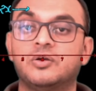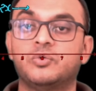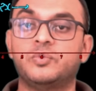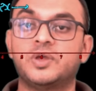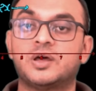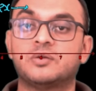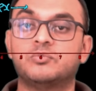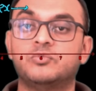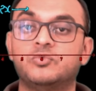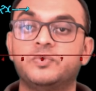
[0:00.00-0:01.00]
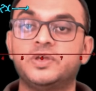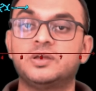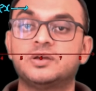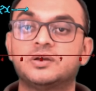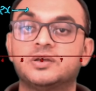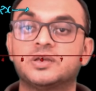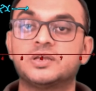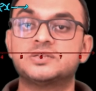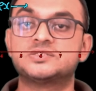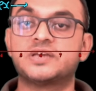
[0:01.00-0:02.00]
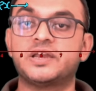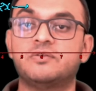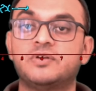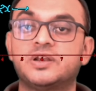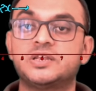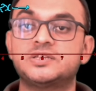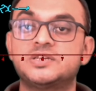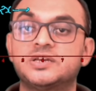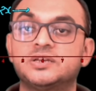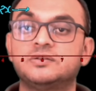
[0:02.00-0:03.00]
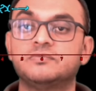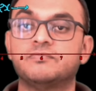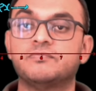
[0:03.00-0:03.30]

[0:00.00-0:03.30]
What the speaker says: We are moving inside our region,